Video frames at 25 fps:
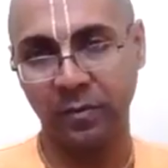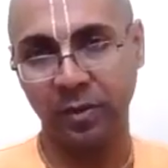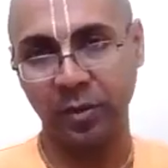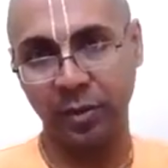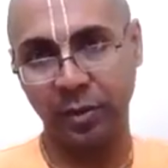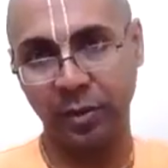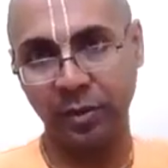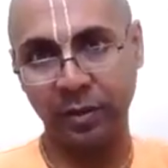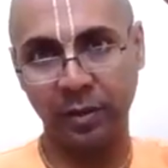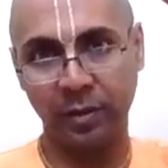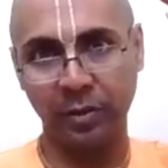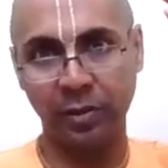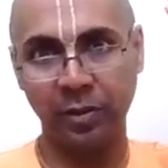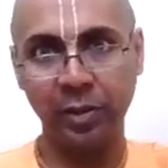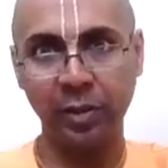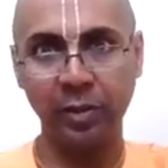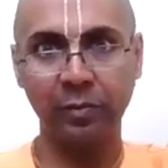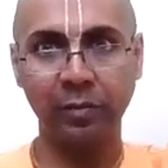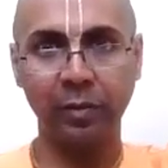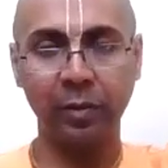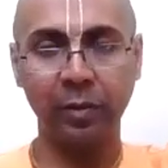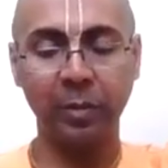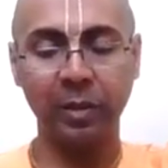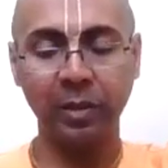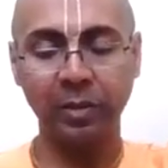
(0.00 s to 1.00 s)
She is a chief
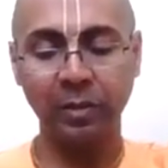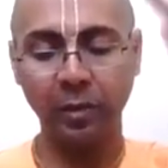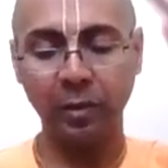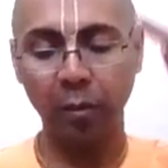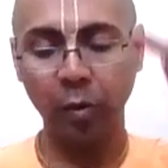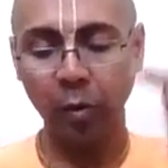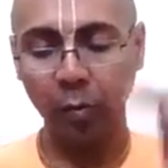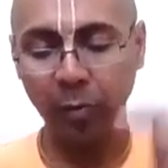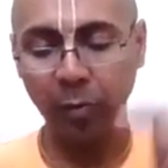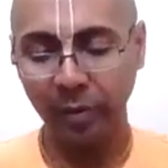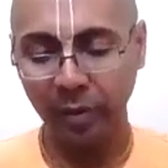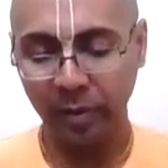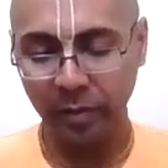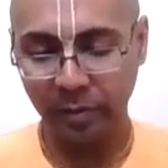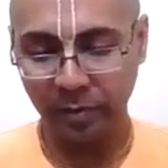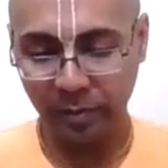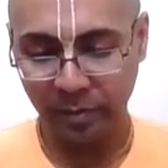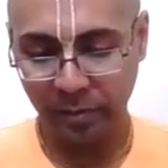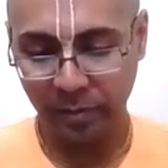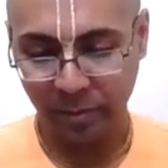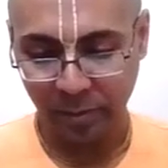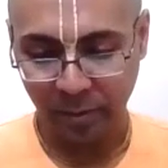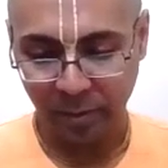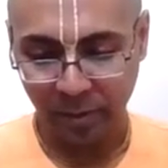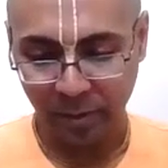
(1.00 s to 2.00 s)
among the gopis.
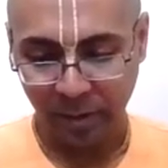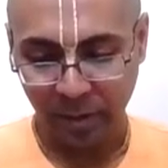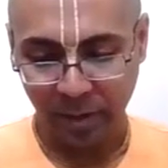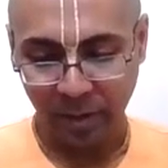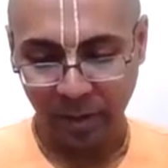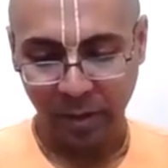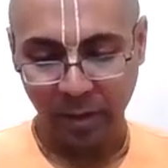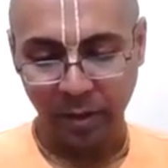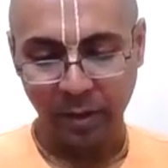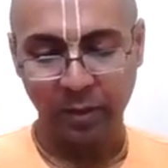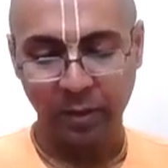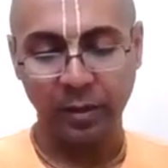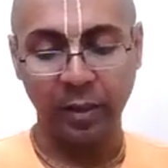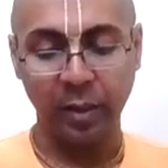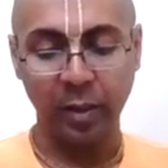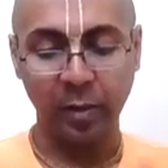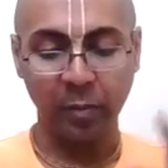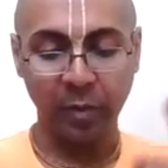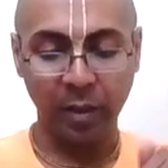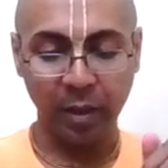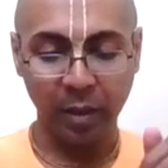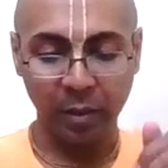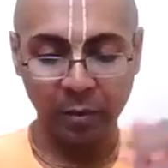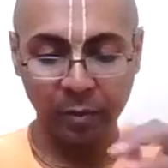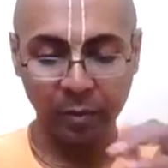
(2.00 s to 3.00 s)

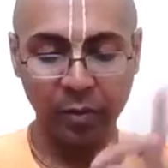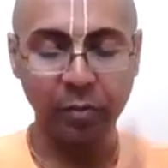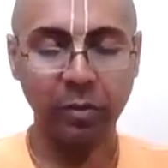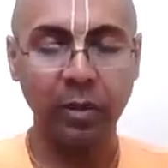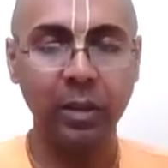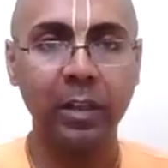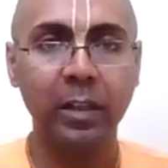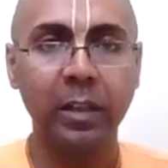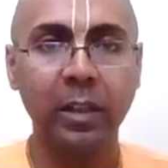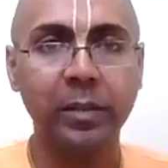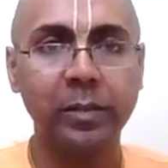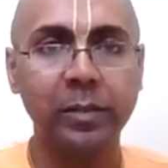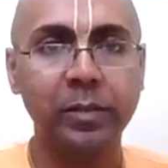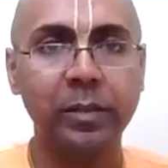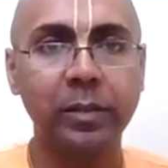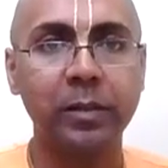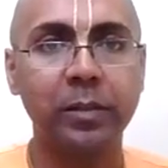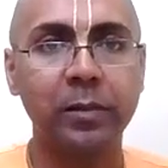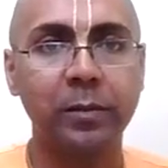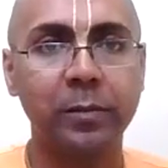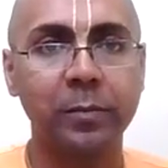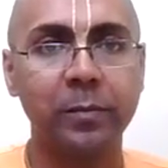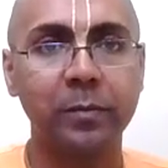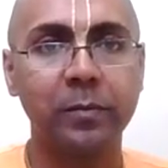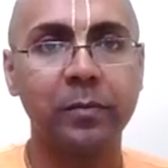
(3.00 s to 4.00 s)
Nirmal Ujjvala
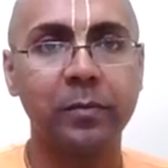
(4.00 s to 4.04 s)
Rasa.